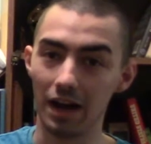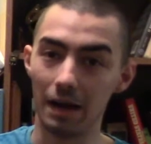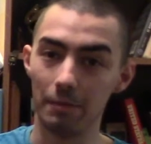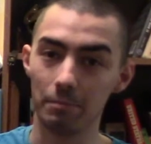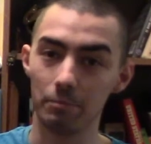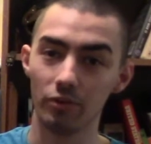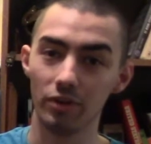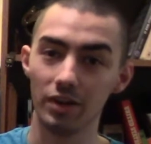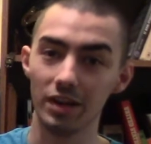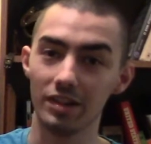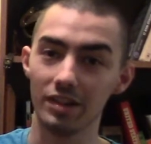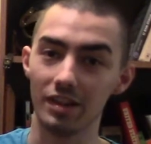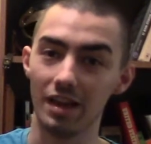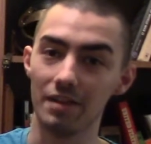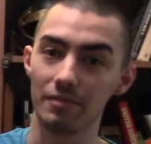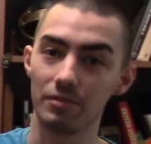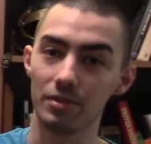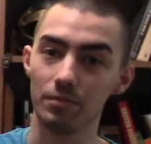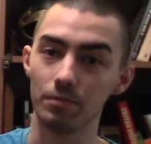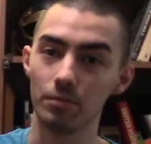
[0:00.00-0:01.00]
operates
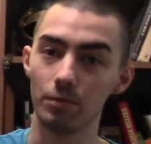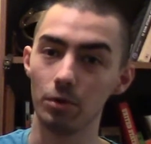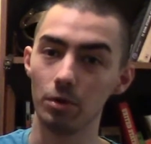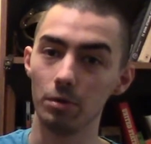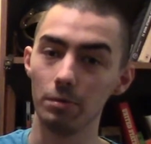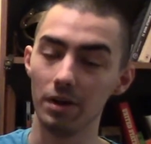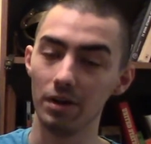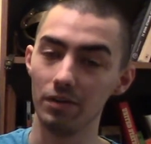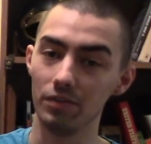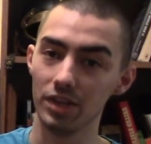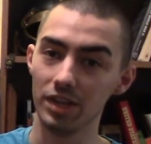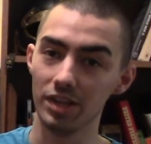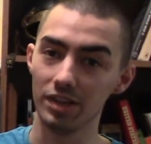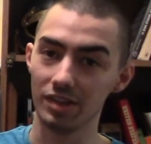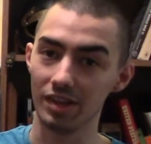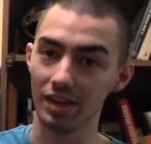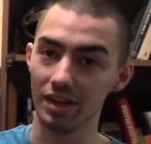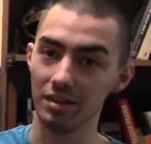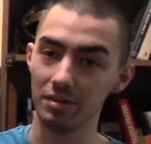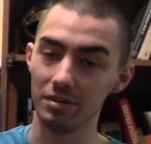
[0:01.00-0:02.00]
every form of these
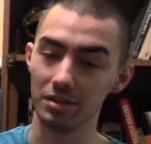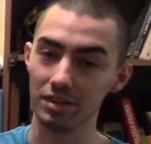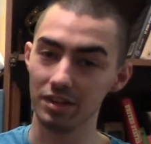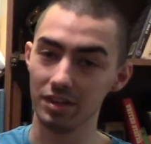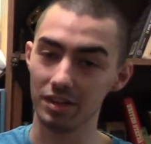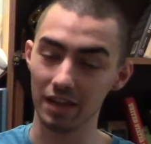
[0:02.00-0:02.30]
said